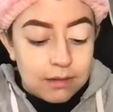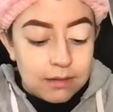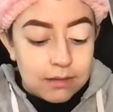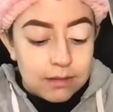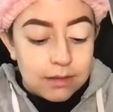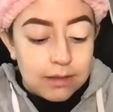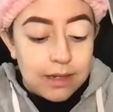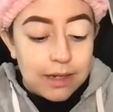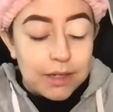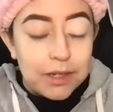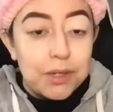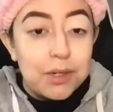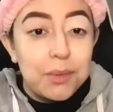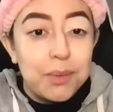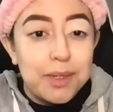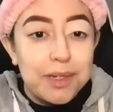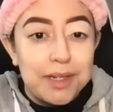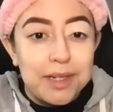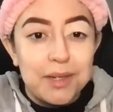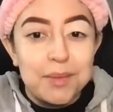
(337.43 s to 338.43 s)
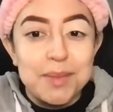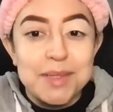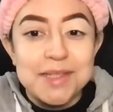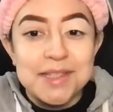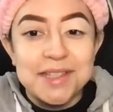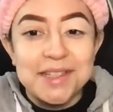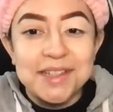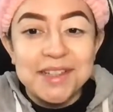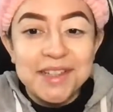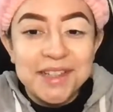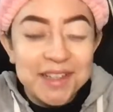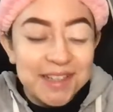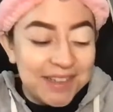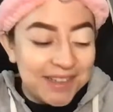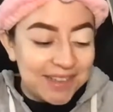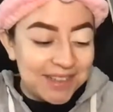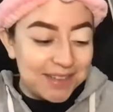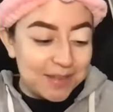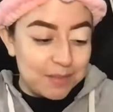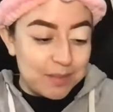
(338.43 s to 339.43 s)
yeah, you don't want to hear me sing.
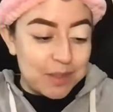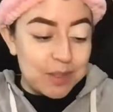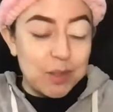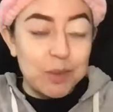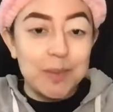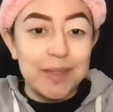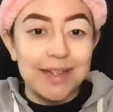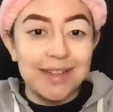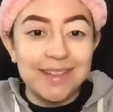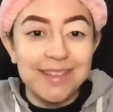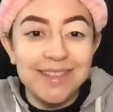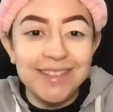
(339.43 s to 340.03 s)
I'm so bad.